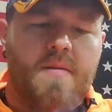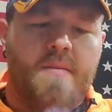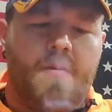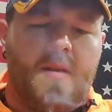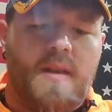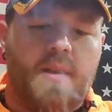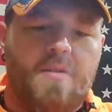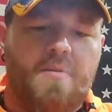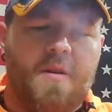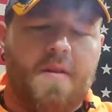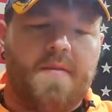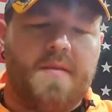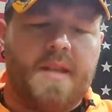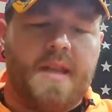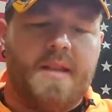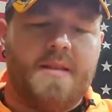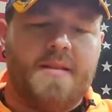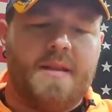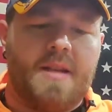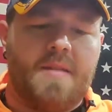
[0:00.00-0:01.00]
They do have a
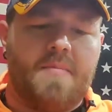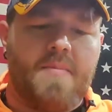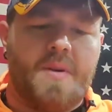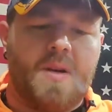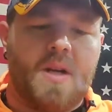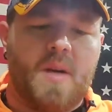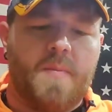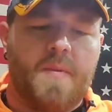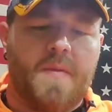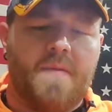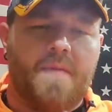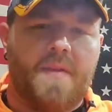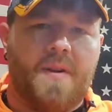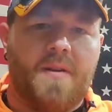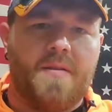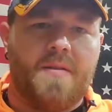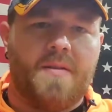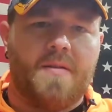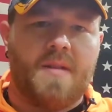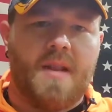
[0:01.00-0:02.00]
tendency to burn up and
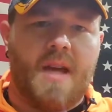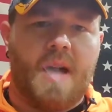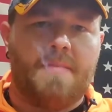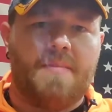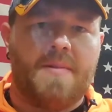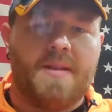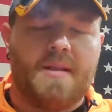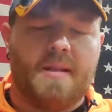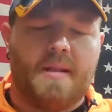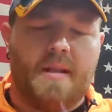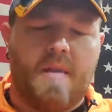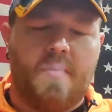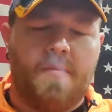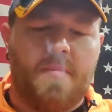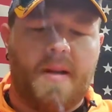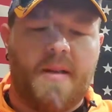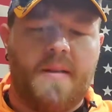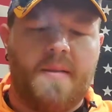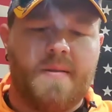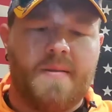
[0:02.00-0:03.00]
fall in your lap just a little
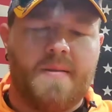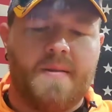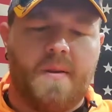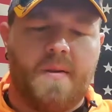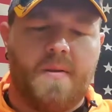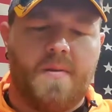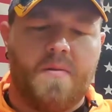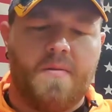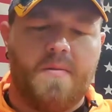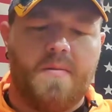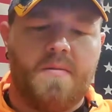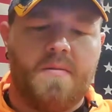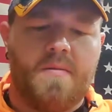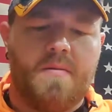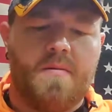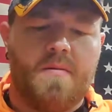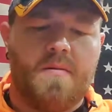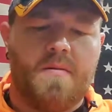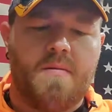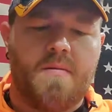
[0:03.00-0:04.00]
bit, so
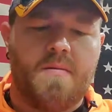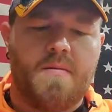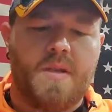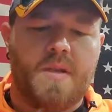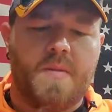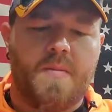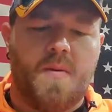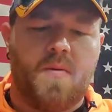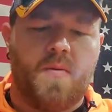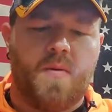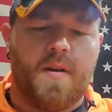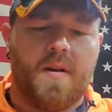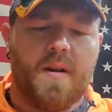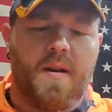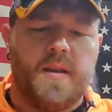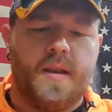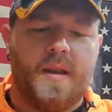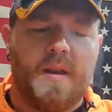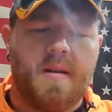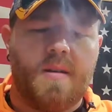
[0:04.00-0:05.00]
just be
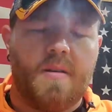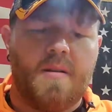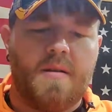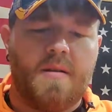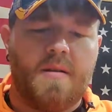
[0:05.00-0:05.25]
wary of that.